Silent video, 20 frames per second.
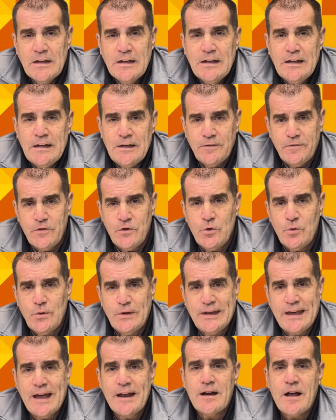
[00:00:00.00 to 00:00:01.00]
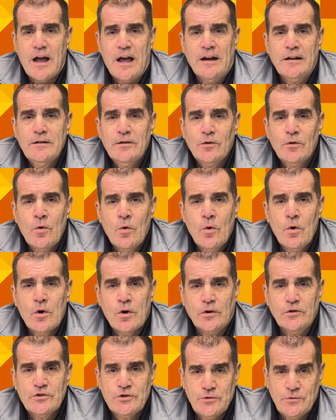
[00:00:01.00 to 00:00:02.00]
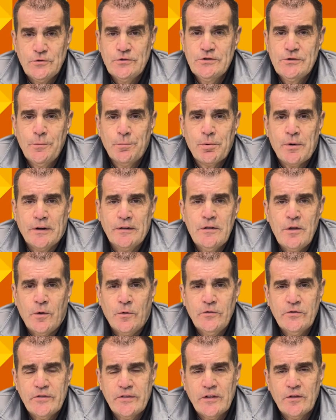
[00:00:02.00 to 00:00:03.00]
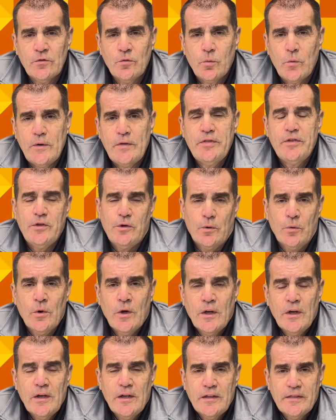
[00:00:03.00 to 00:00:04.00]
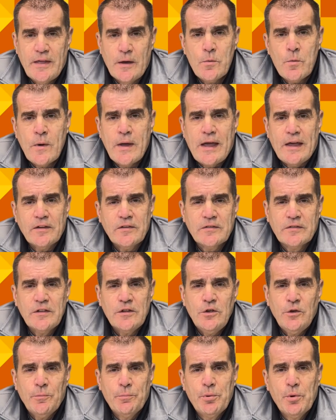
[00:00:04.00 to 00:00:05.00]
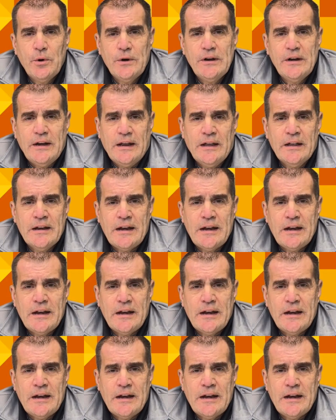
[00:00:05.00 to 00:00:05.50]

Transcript: If you cannot or choose to bring those things with you, then we ask that you put it in